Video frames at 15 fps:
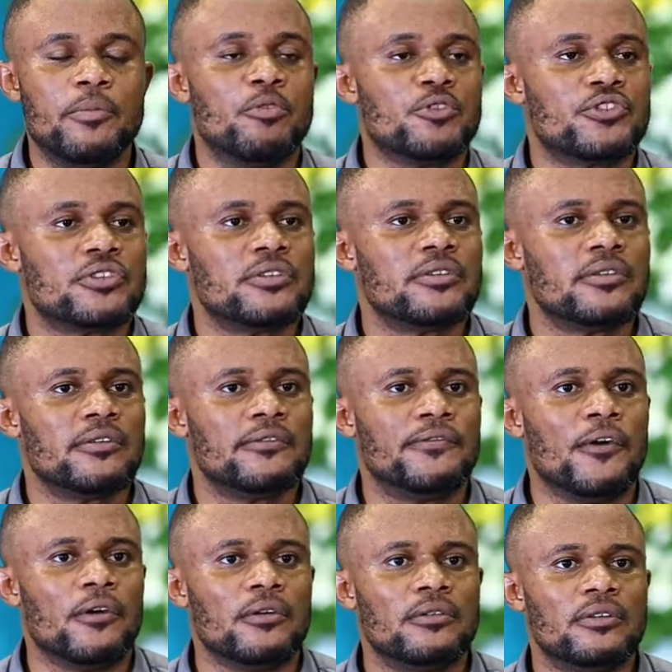Hebrews
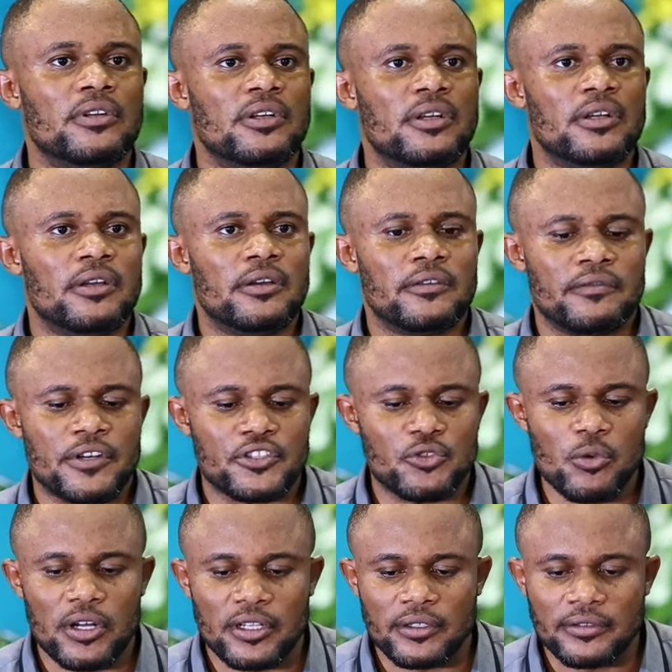4,
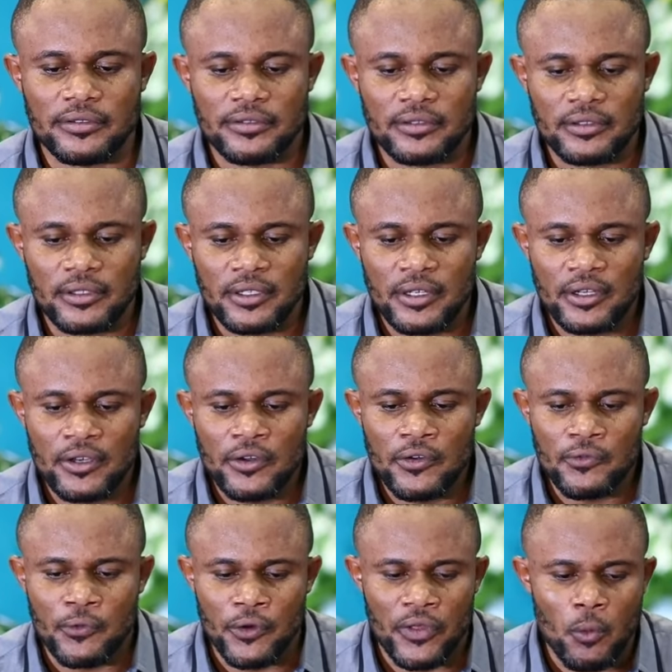verse 12.
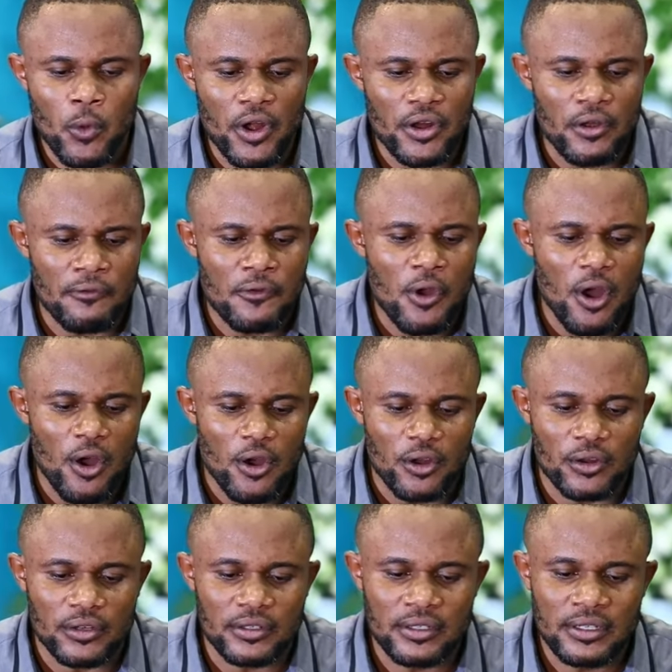For the Word of
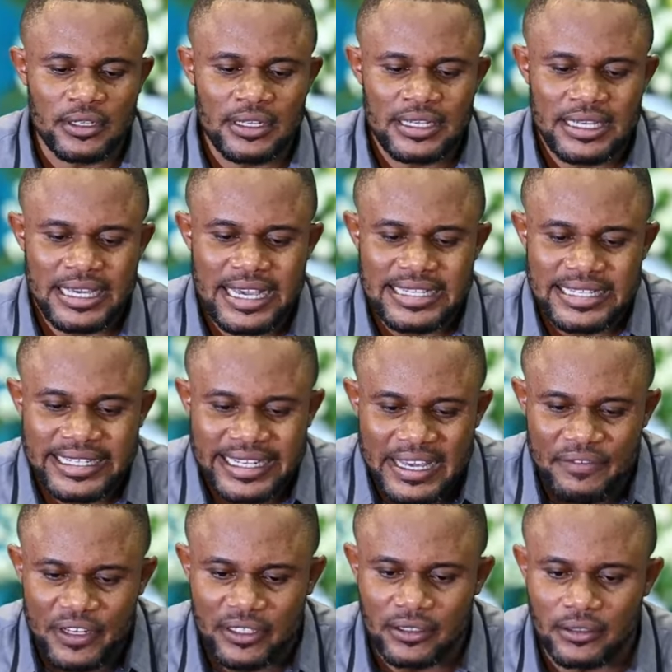God is
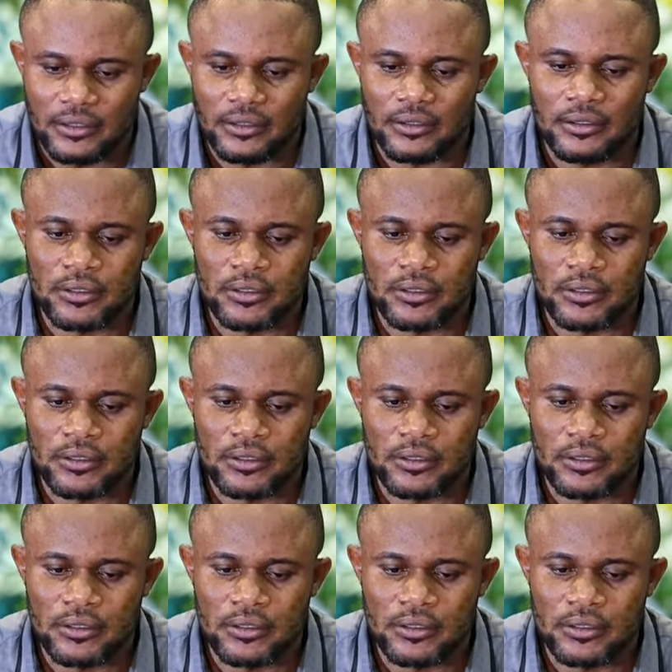living